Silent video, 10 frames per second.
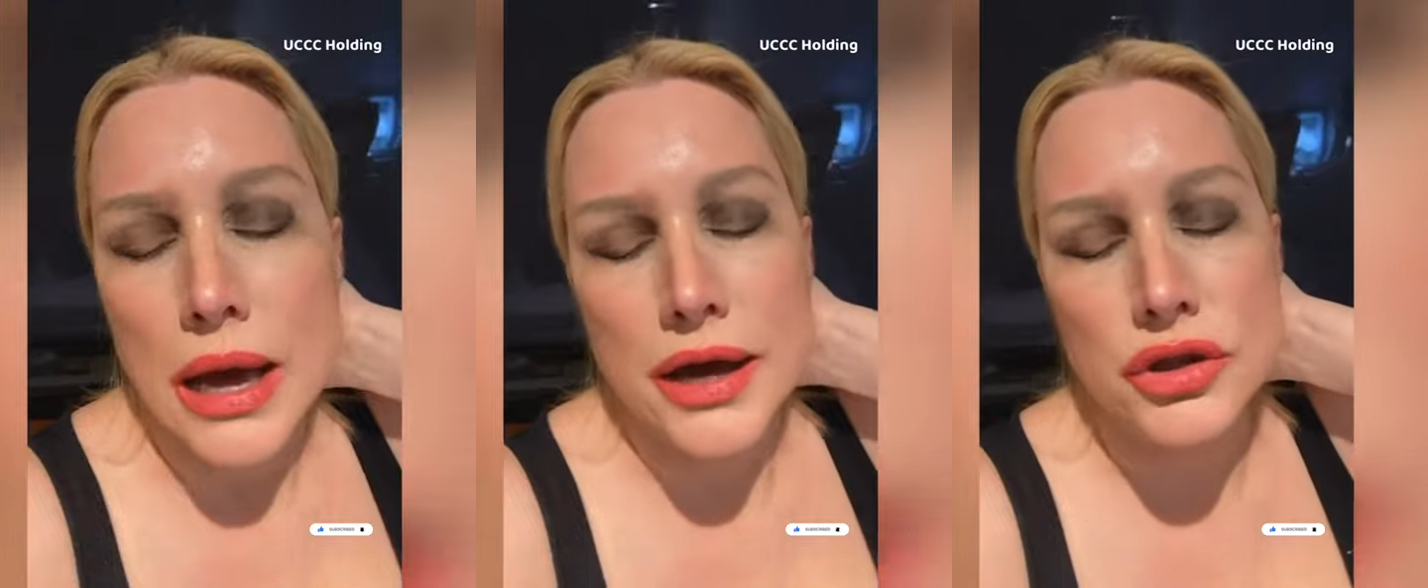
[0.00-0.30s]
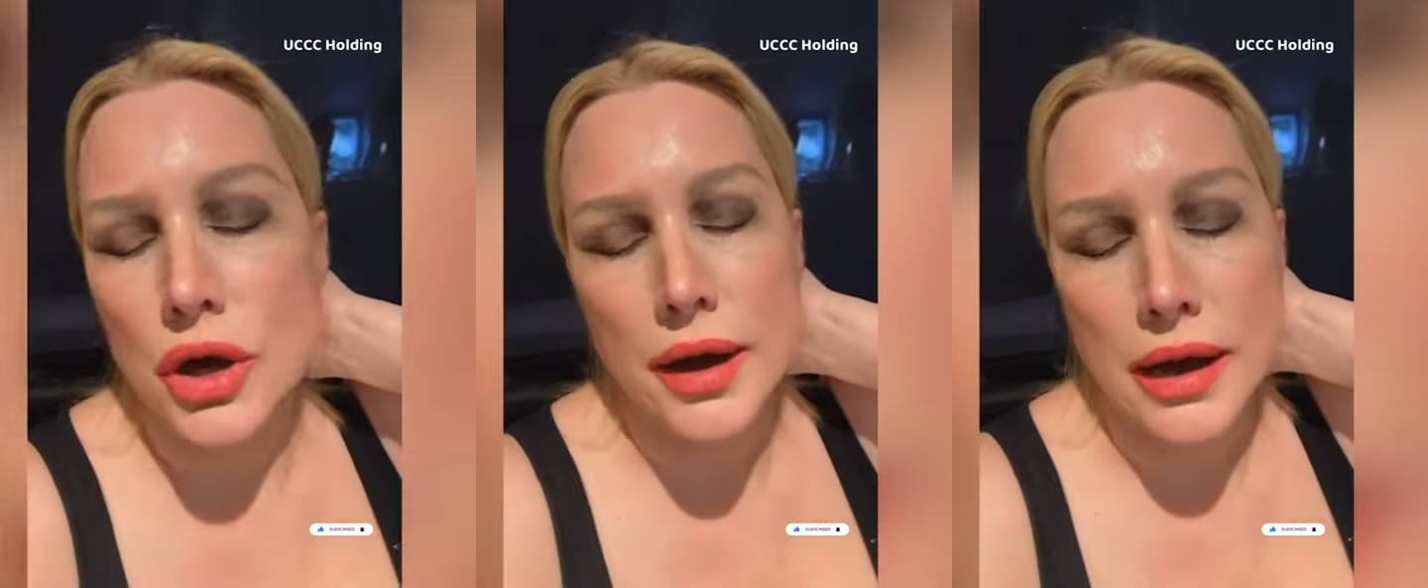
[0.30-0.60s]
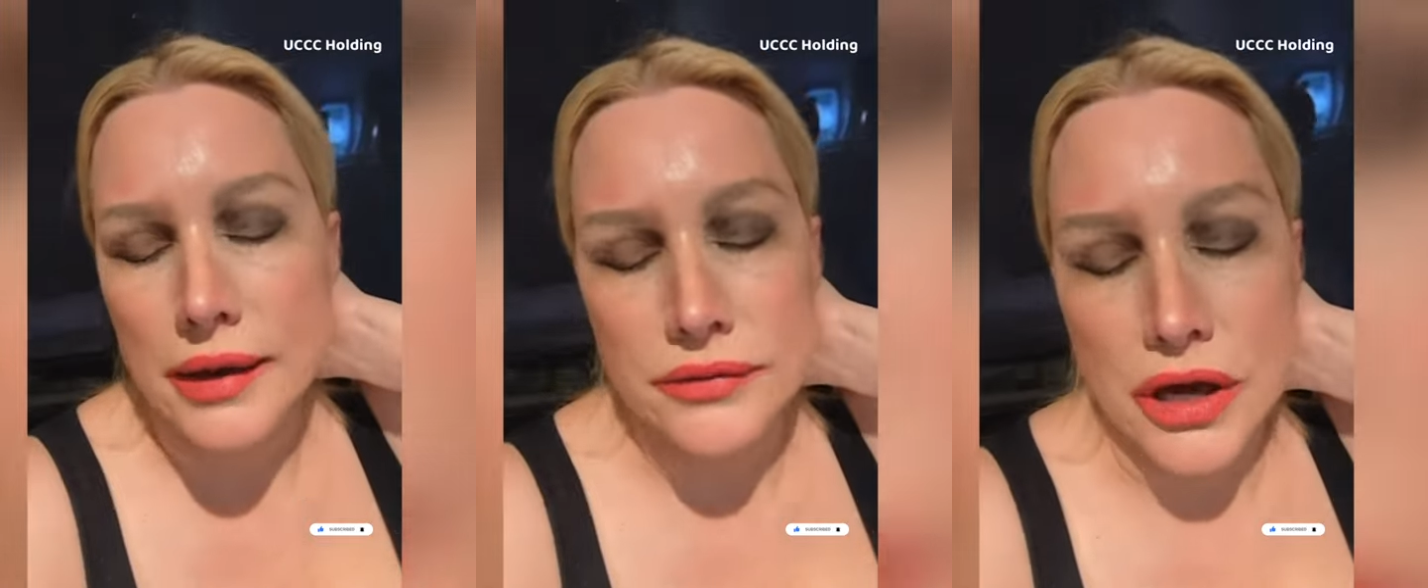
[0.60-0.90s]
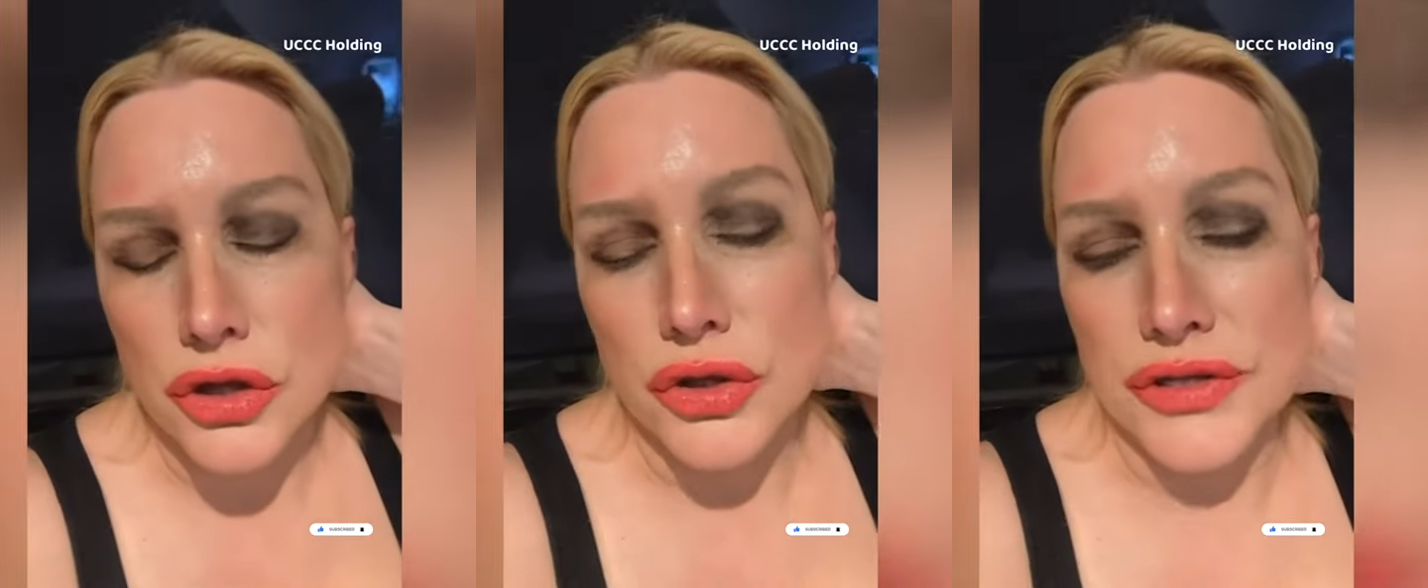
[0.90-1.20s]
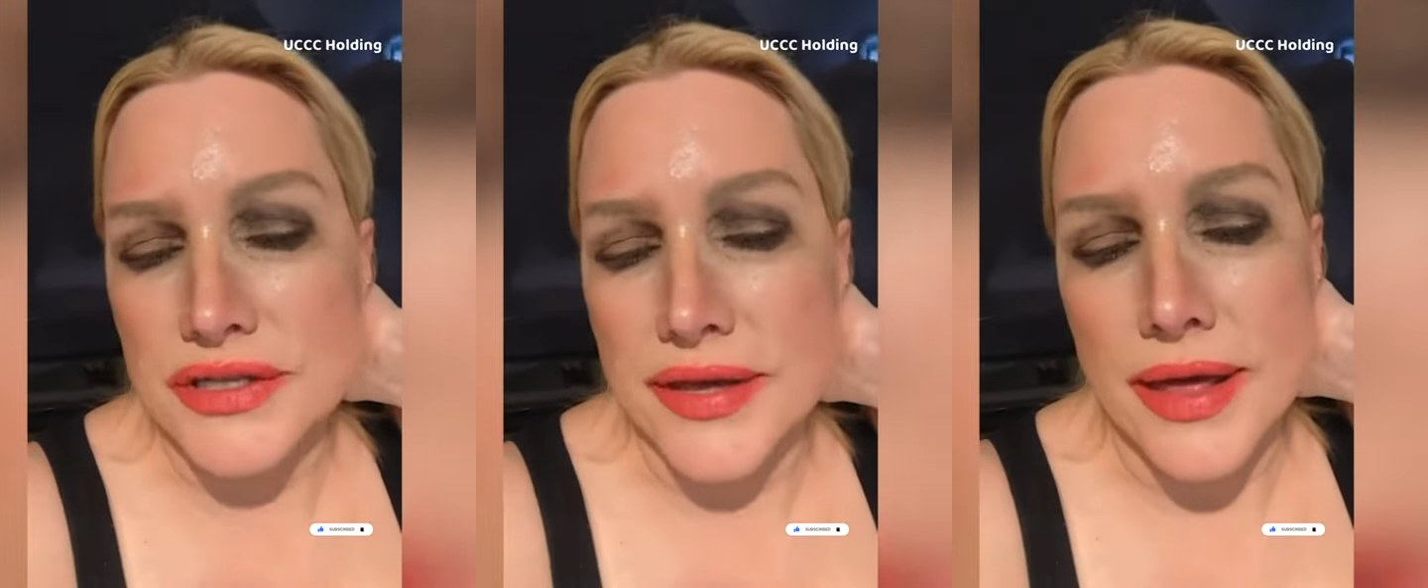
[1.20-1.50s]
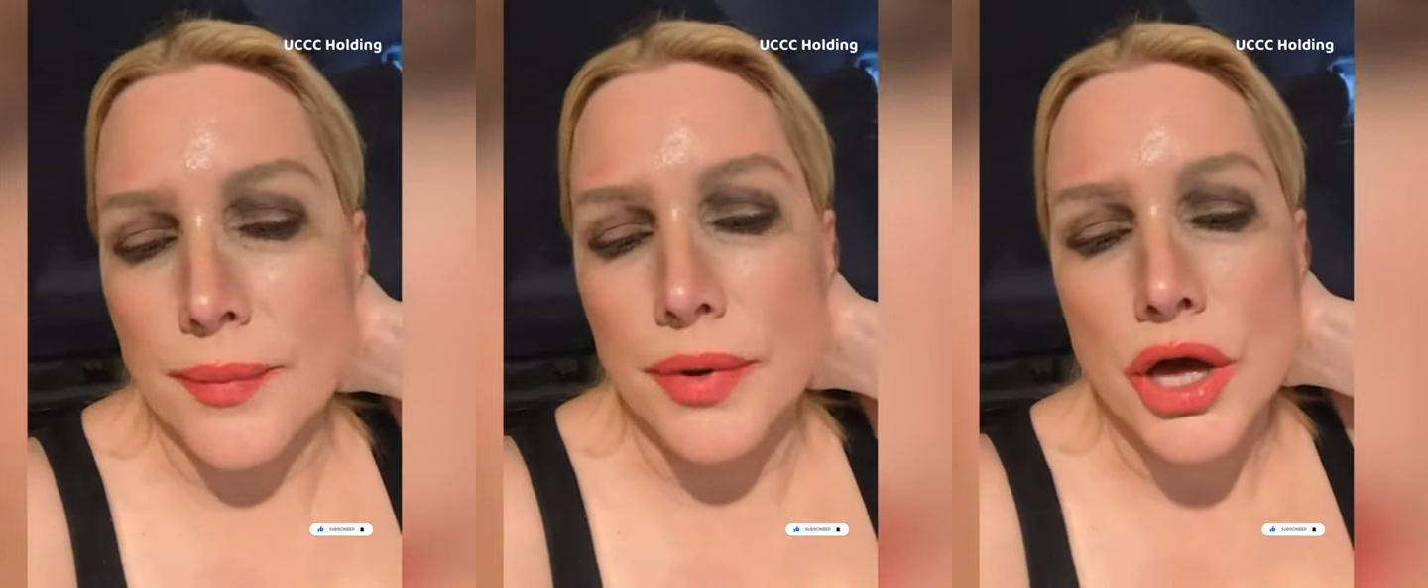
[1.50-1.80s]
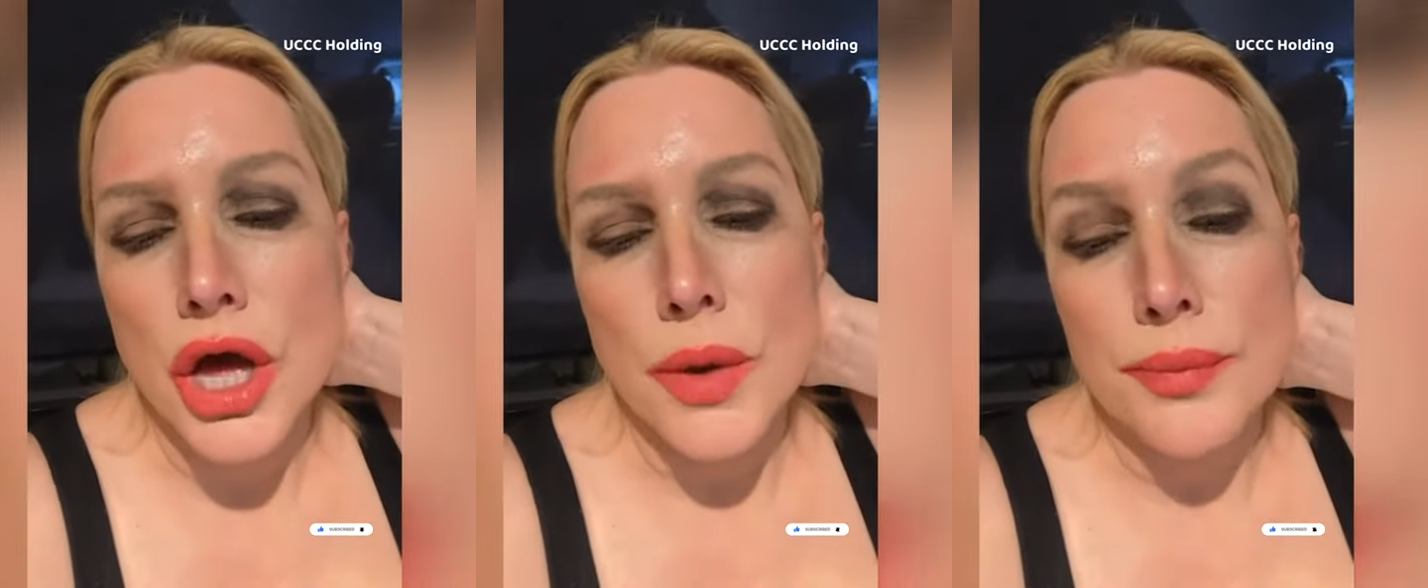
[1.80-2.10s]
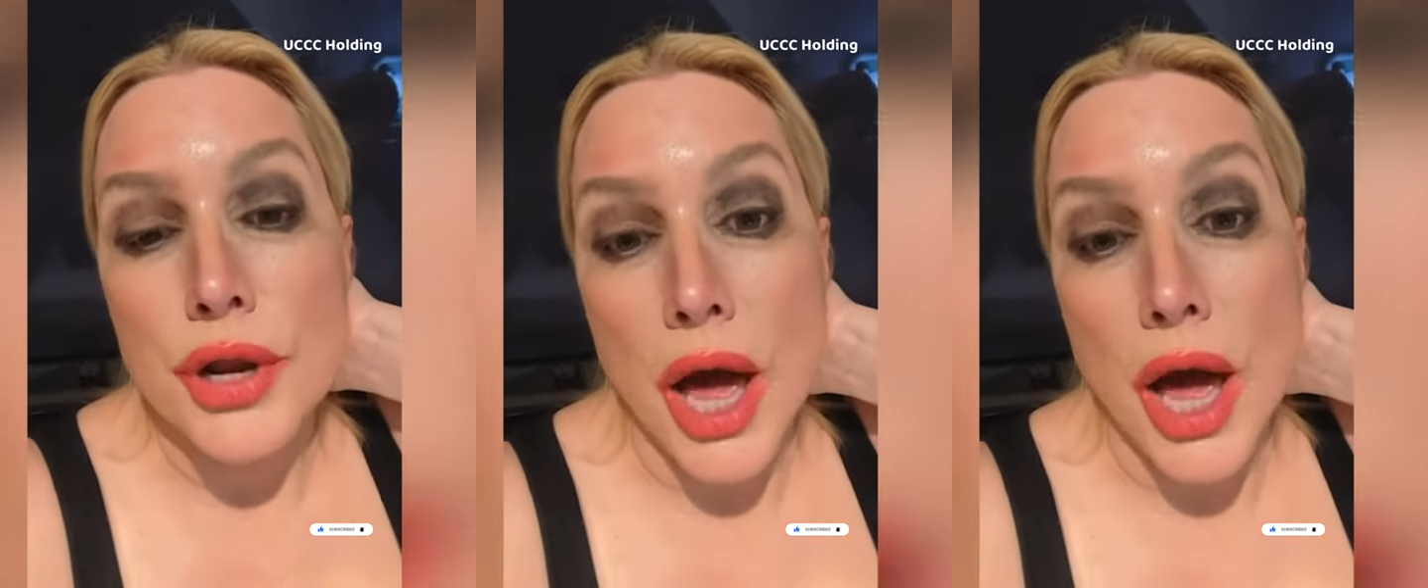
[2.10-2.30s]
I shouldn't say that, but